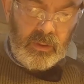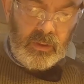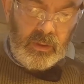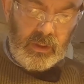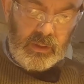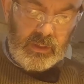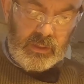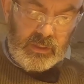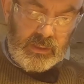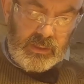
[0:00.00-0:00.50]

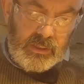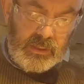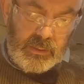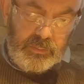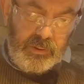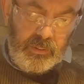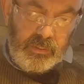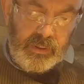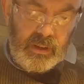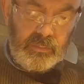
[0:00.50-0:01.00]
And it's
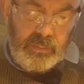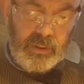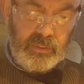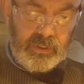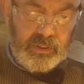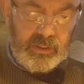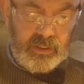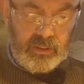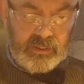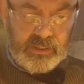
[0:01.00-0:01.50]
probably going to be one
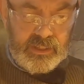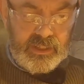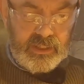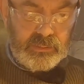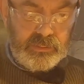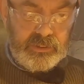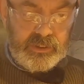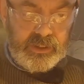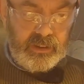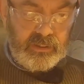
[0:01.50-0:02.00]
of those things
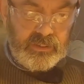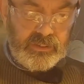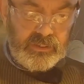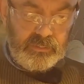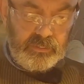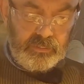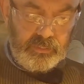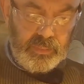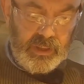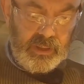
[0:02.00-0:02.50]
where it goes
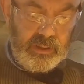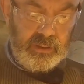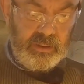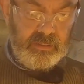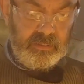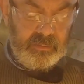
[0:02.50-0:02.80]
from being